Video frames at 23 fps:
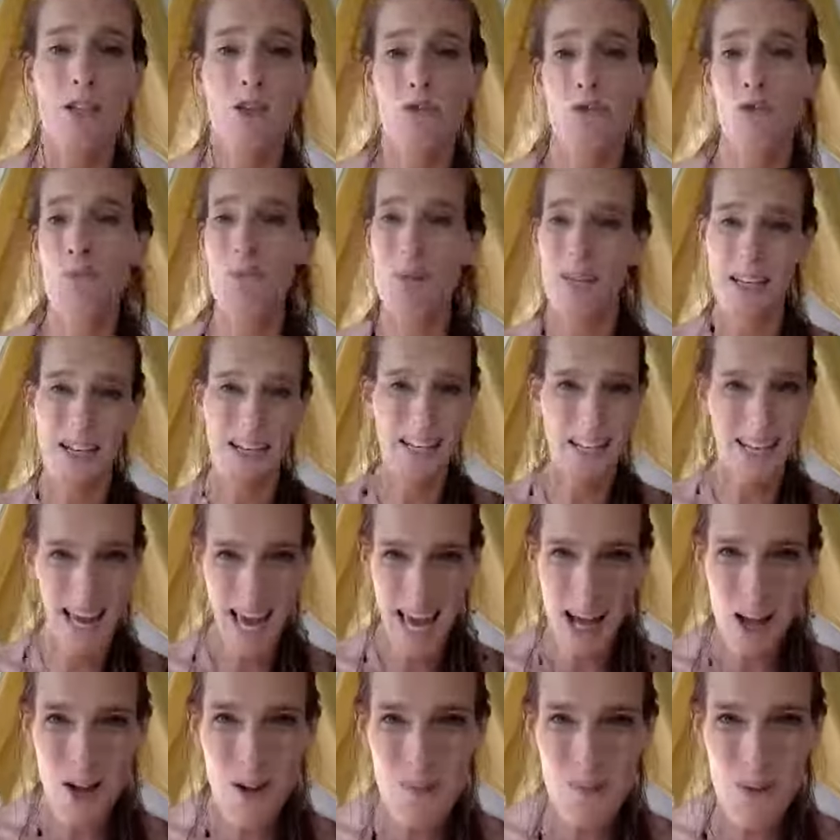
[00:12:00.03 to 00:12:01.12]
the group, and I can
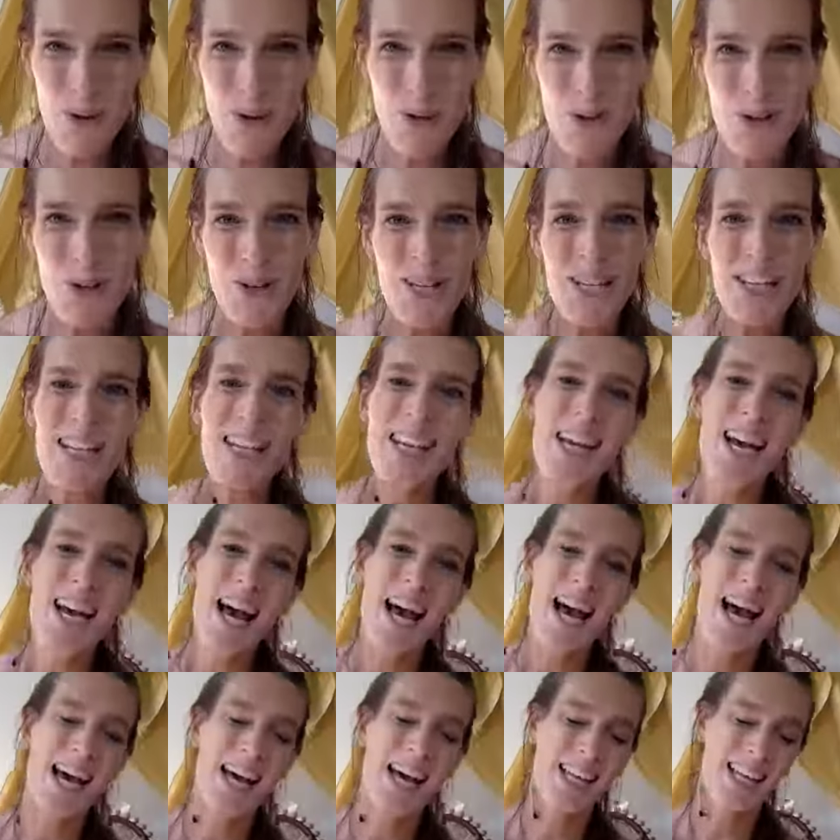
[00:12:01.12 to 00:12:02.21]
help you.
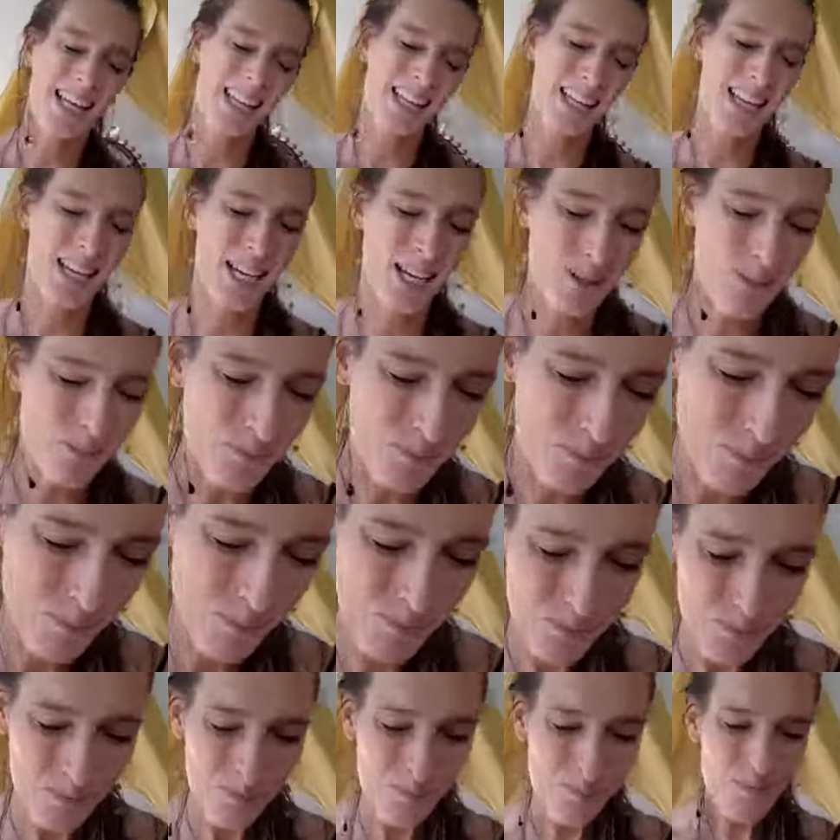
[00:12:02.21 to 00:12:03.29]
And
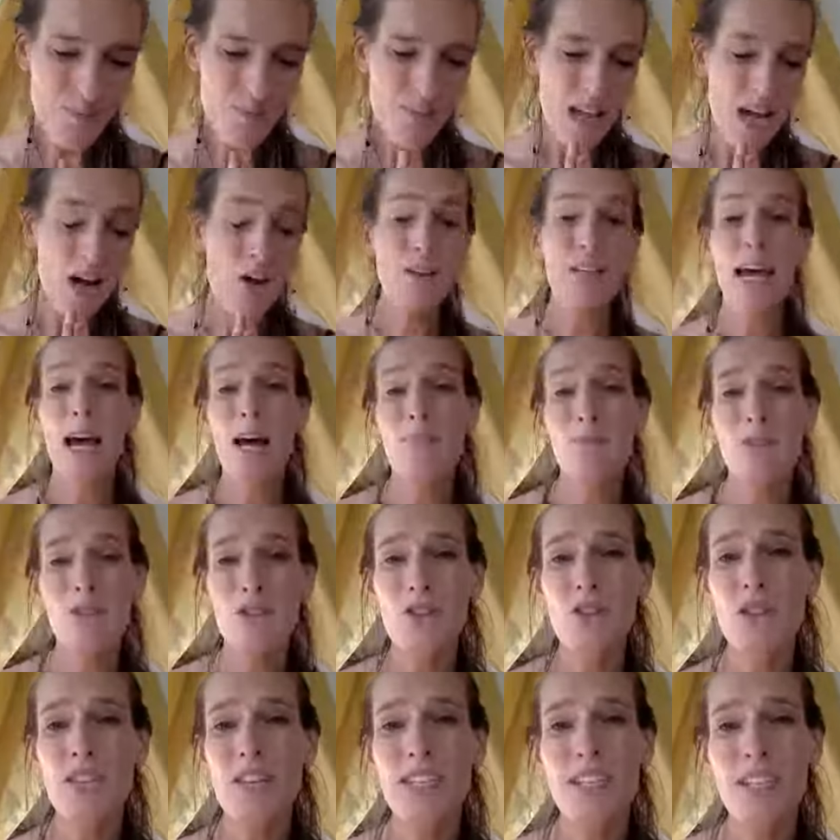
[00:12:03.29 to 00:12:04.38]
I would
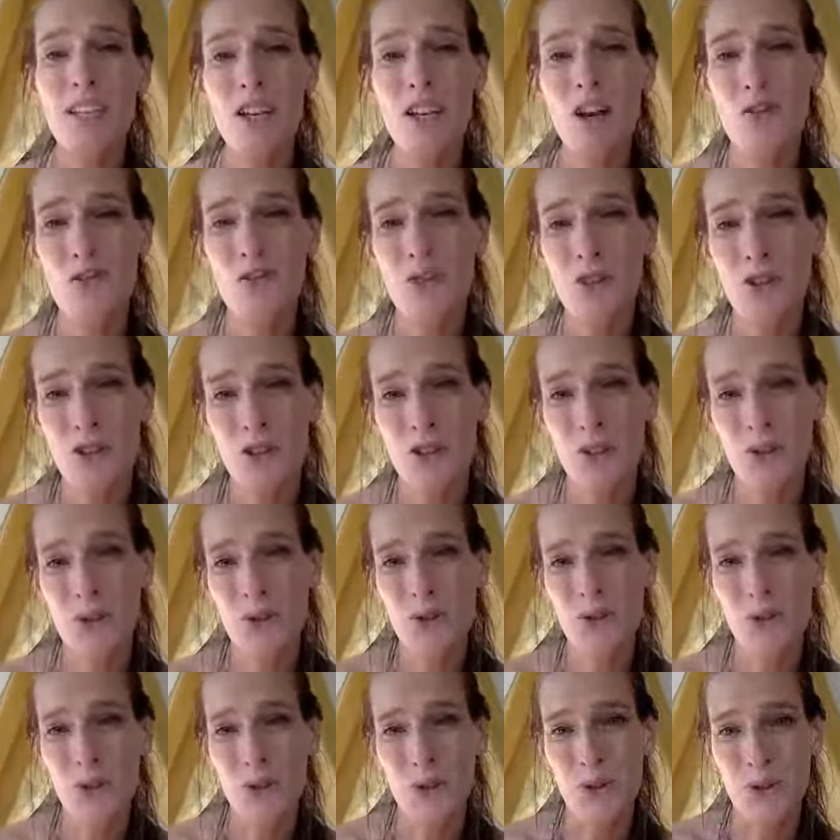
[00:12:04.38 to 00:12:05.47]
absolutely love for you
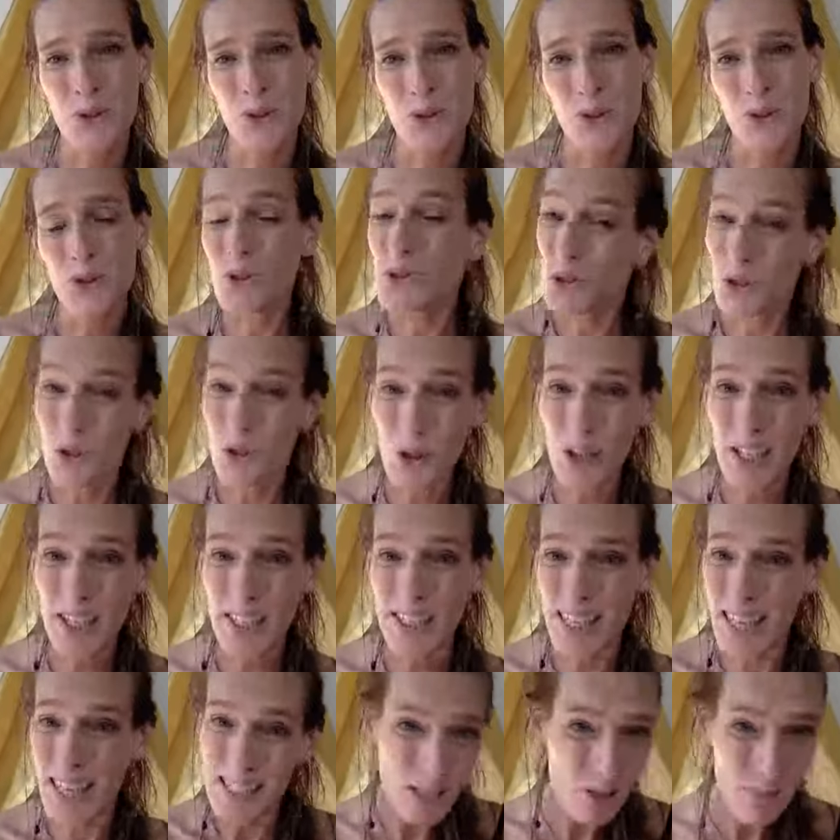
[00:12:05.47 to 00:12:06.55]
to
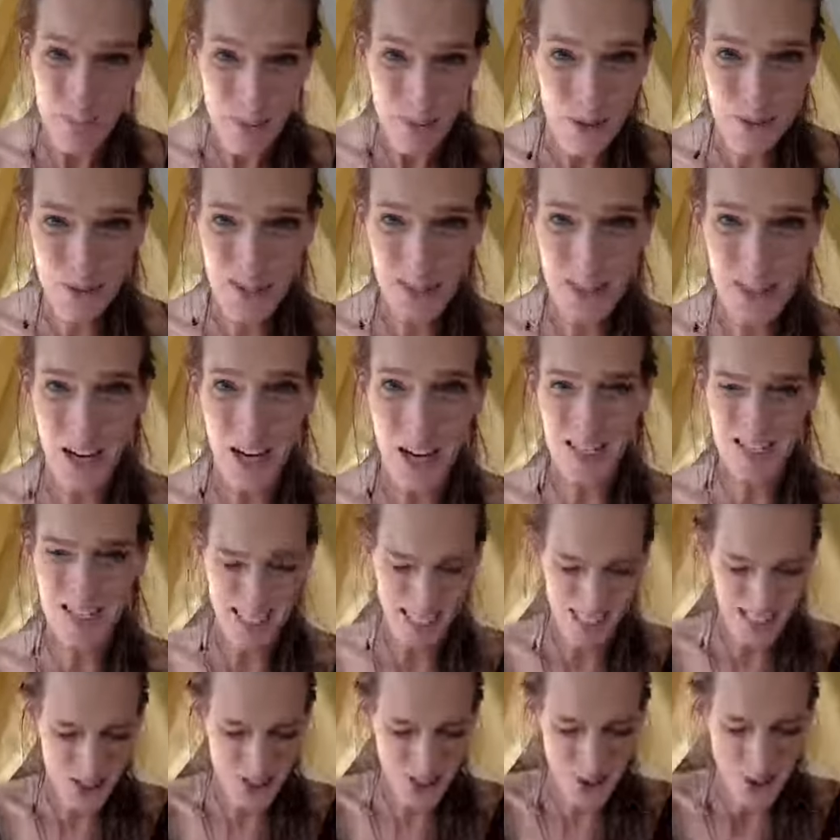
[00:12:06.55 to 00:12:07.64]
join and to be with us
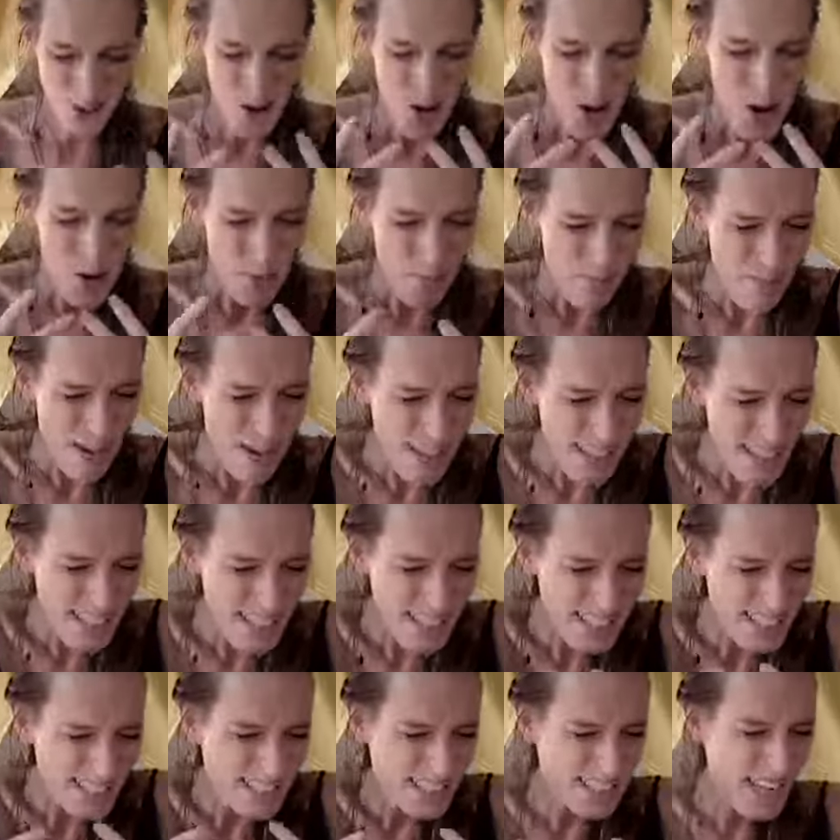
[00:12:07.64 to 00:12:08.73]
and to make
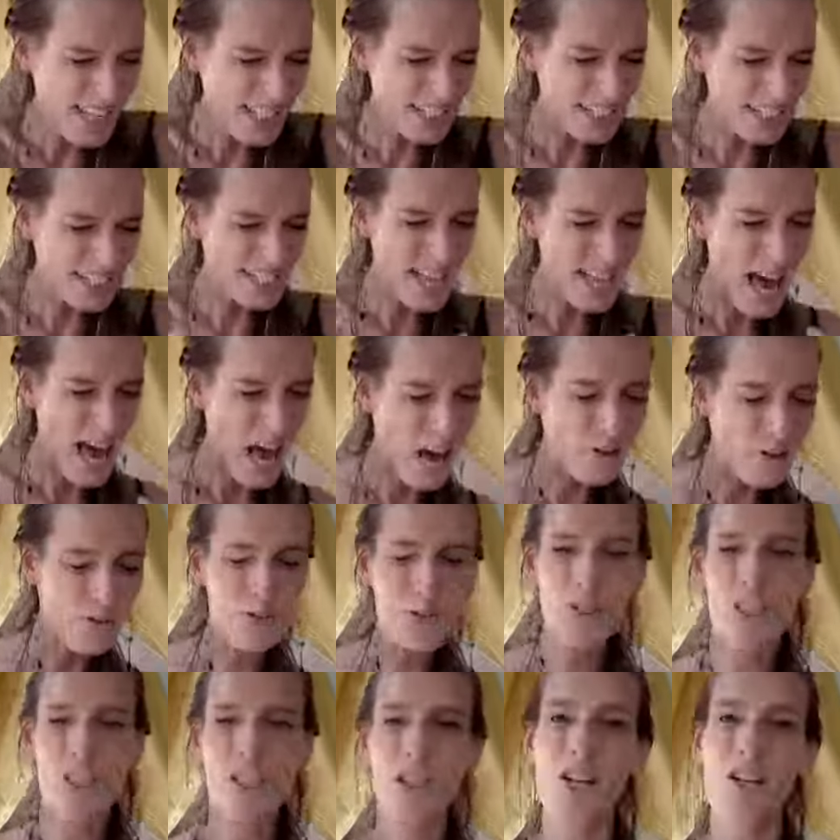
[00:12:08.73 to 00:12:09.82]
this sex
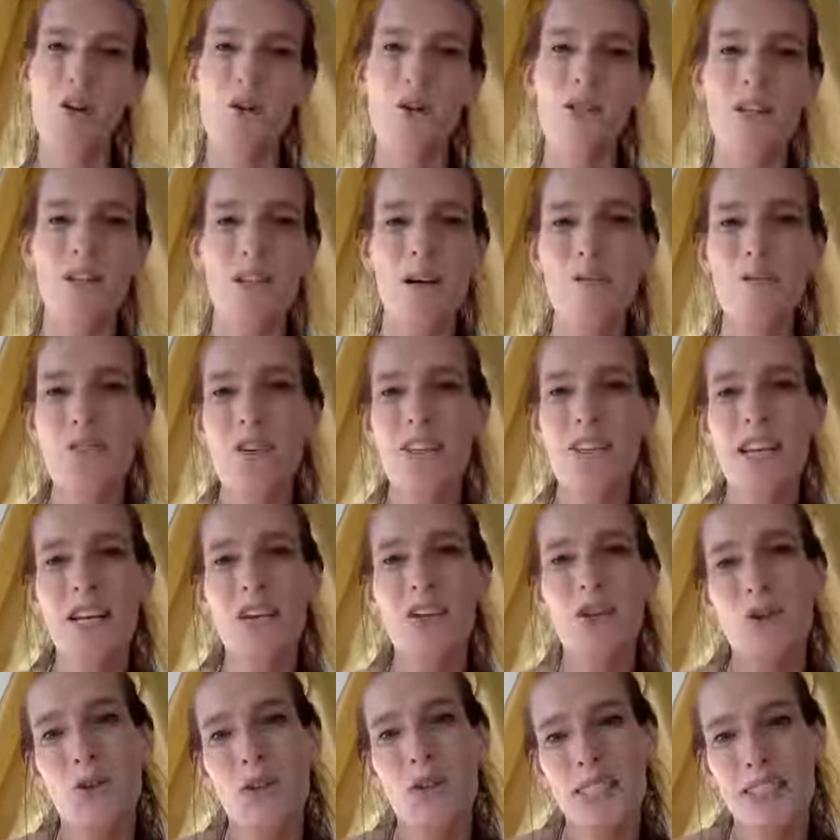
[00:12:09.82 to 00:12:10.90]
afterglow something
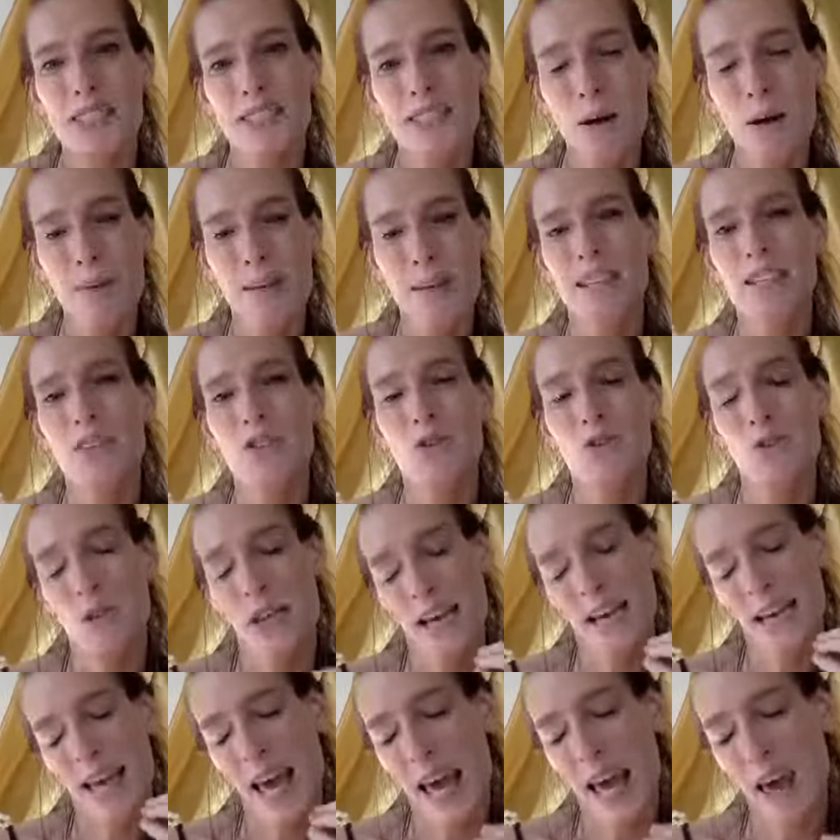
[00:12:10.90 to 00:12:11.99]
that you can tap into
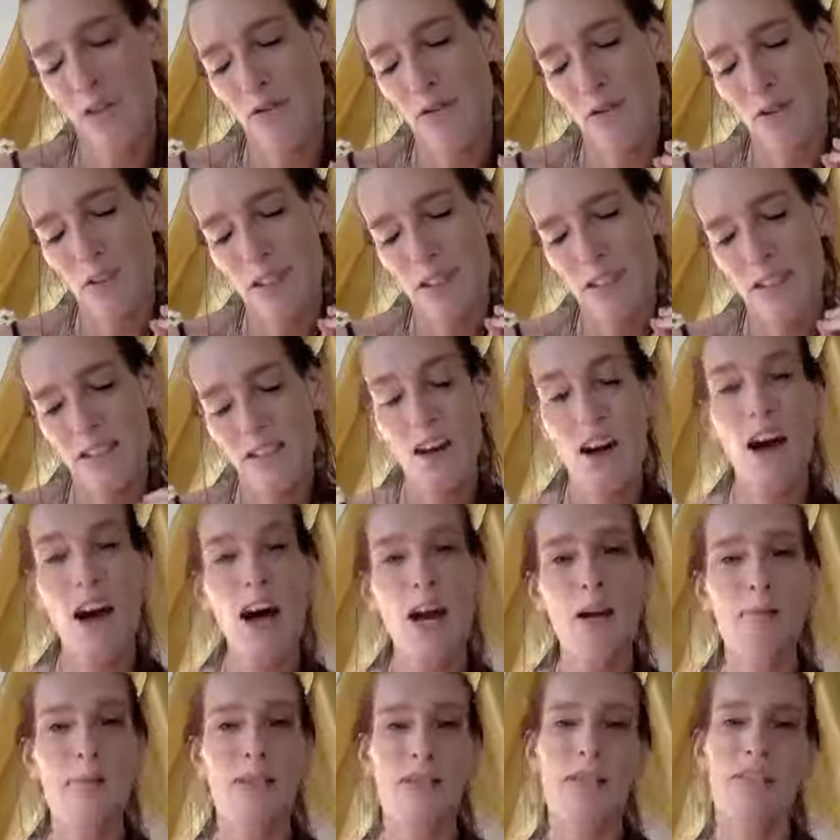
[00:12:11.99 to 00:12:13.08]
like every
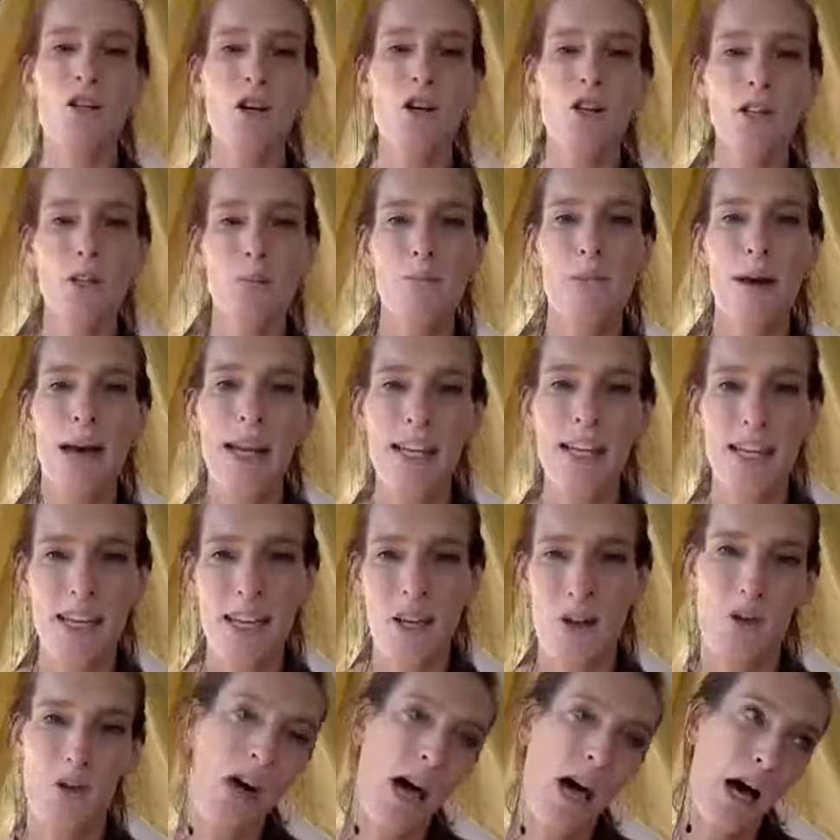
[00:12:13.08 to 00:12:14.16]
time. That's not depending
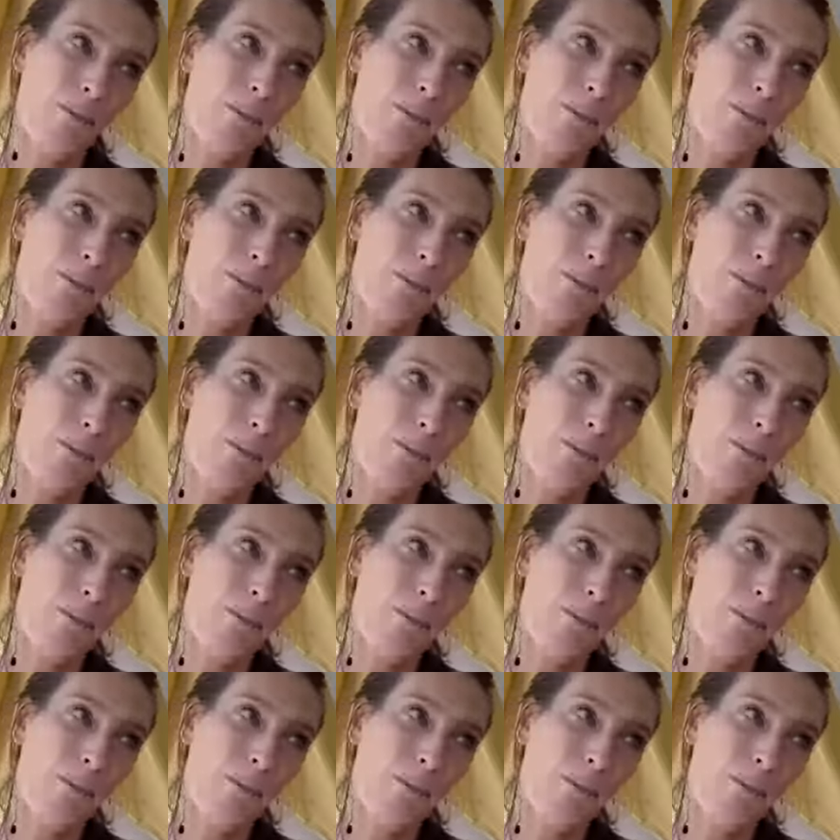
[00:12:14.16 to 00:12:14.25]
on